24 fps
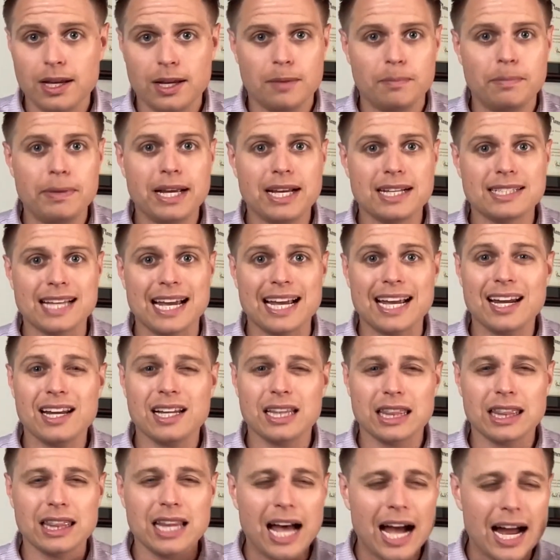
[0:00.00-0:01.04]
Because I get a
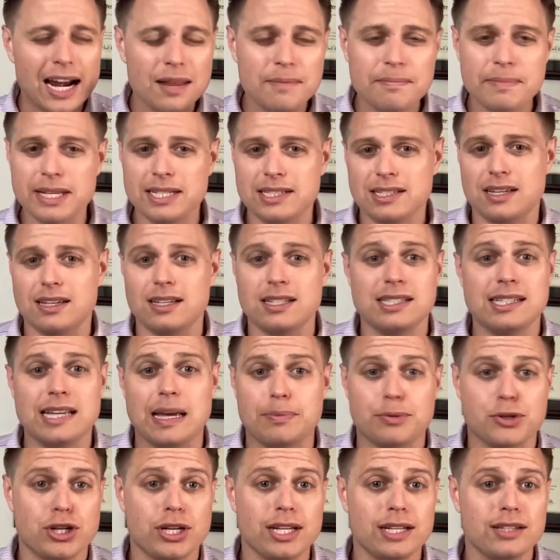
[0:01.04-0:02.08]
lot of
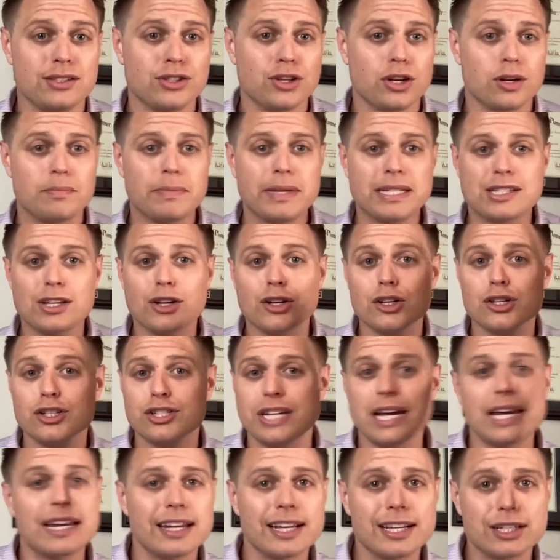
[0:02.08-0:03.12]
misconceptions or
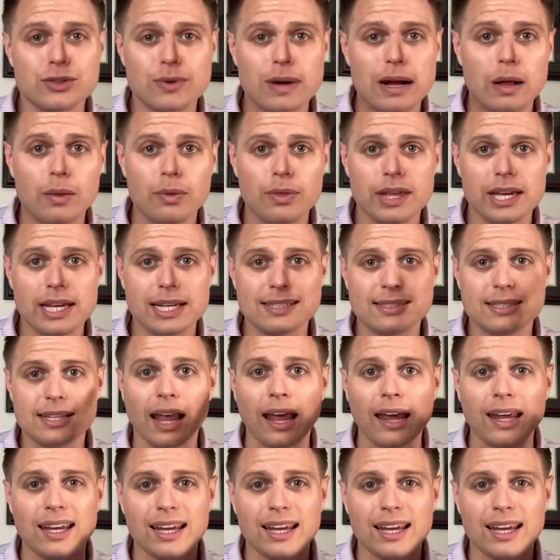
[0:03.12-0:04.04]
misunderstandings around this,